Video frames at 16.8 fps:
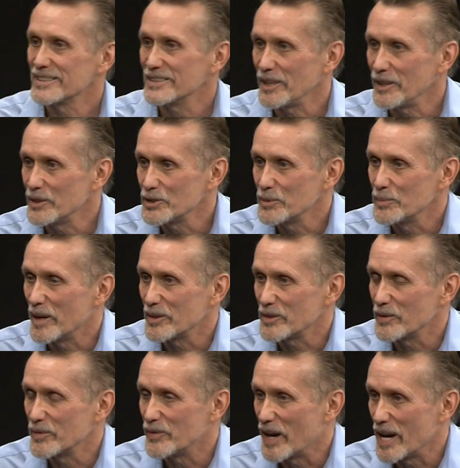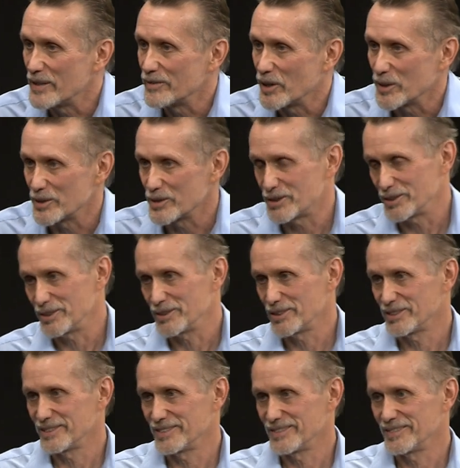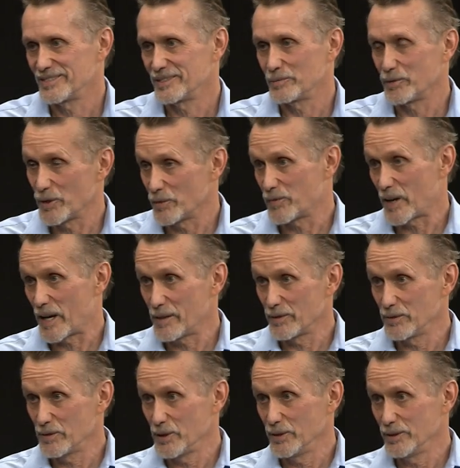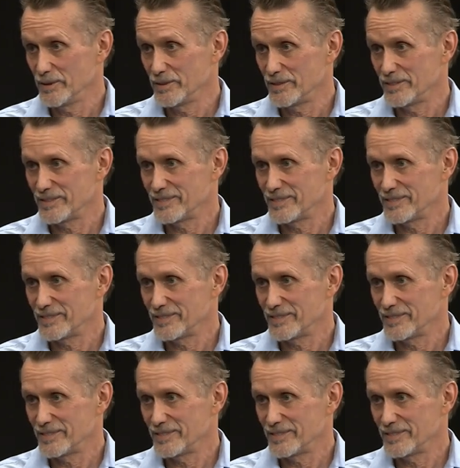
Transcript: Tell us about the five archers. Were there five of you?